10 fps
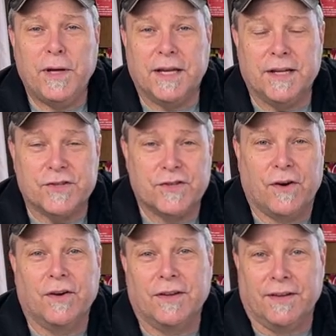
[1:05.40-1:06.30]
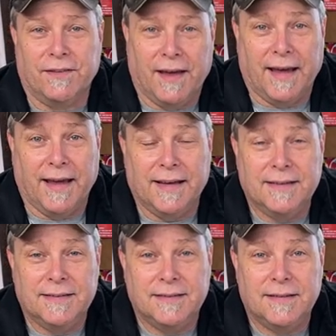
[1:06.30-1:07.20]
we get started today,
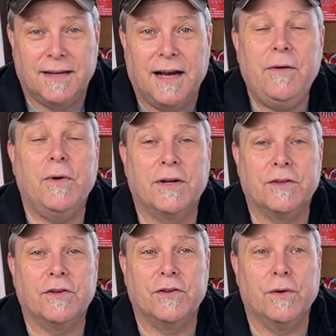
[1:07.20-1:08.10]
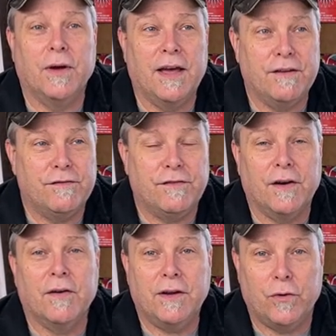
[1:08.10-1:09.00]
I wanted to do a
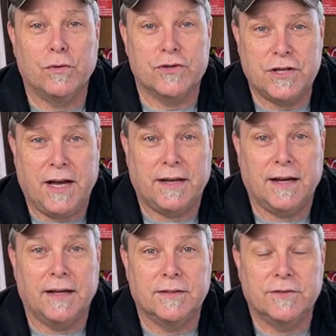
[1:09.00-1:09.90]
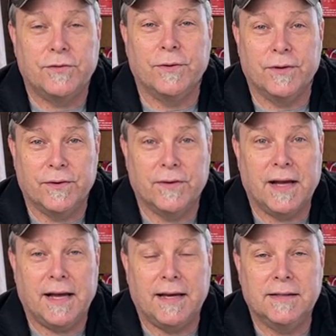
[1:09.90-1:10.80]
very cool shout out to a little
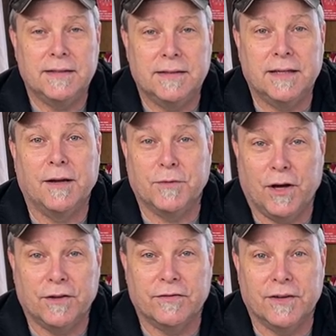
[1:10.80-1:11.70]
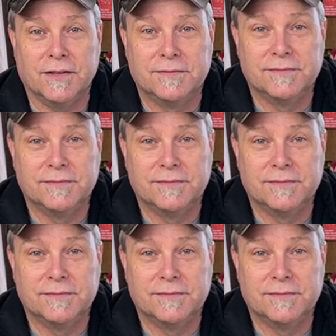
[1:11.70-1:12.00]
guy named Oliver.